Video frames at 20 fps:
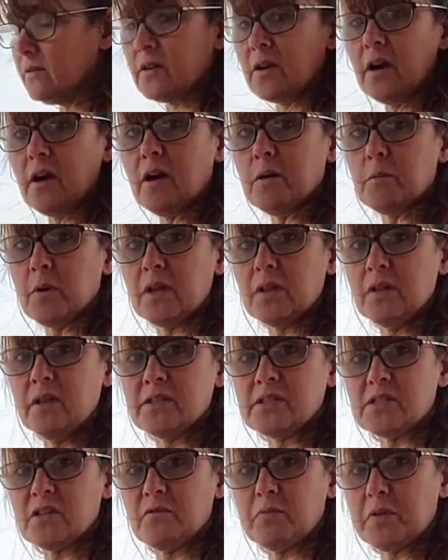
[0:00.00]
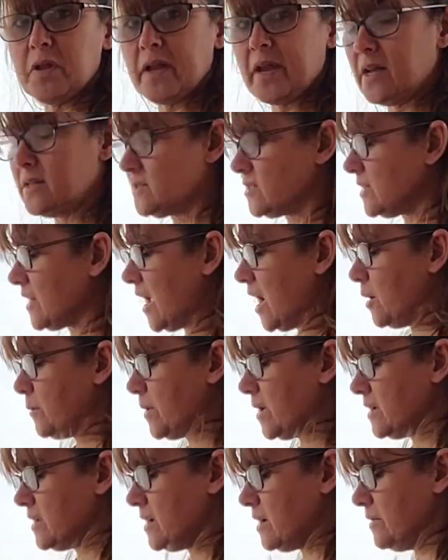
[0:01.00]
Got my list of plants and how
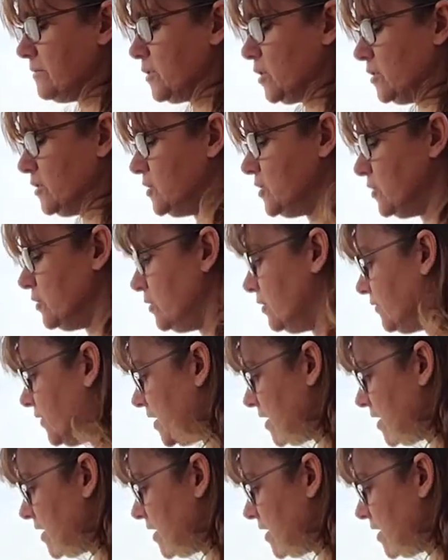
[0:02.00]
many I'm going to do of